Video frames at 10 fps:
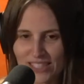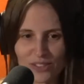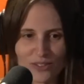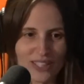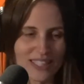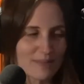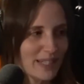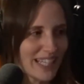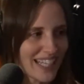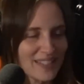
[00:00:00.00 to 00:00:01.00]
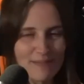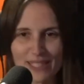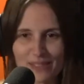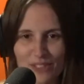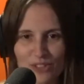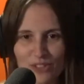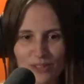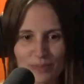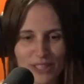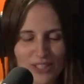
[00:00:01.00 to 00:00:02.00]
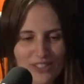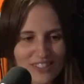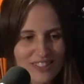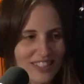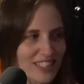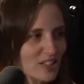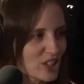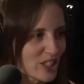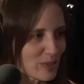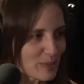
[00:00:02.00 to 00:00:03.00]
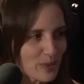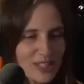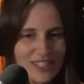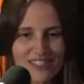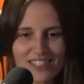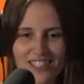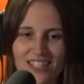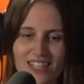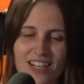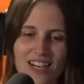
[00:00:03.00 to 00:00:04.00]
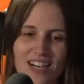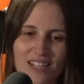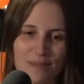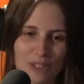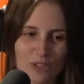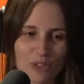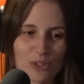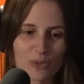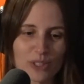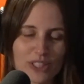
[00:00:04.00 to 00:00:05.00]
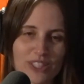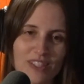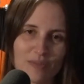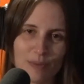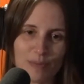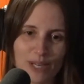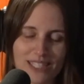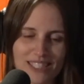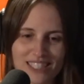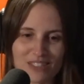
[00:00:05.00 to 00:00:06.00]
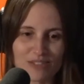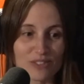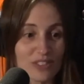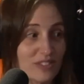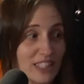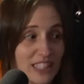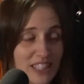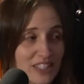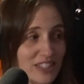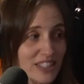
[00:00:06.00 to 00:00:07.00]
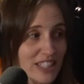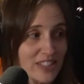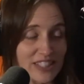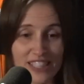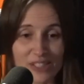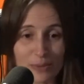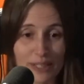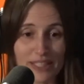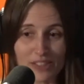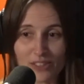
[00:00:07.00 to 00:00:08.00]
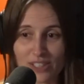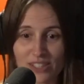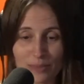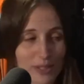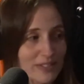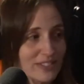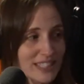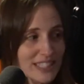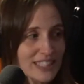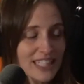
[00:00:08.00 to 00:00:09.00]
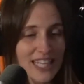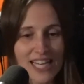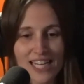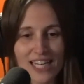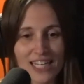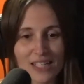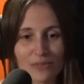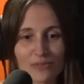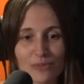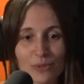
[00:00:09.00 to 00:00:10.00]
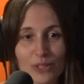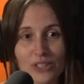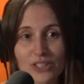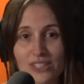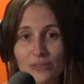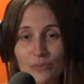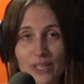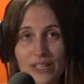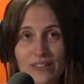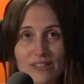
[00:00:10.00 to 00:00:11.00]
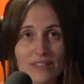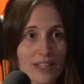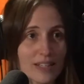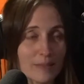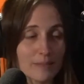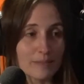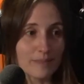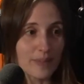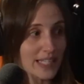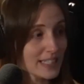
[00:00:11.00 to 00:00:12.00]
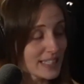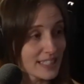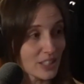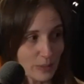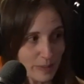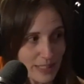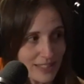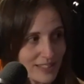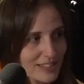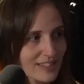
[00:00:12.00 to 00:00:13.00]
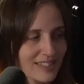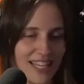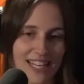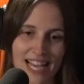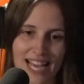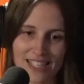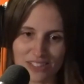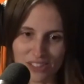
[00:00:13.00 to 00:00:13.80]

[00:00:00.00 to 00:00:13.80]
So, hi, my name is Julia MacArthur. I use she, her pronouns. I am a social worker. I've been practicing for 15 years here in Thunder Bay and across the province. I work with adolescent humans and adult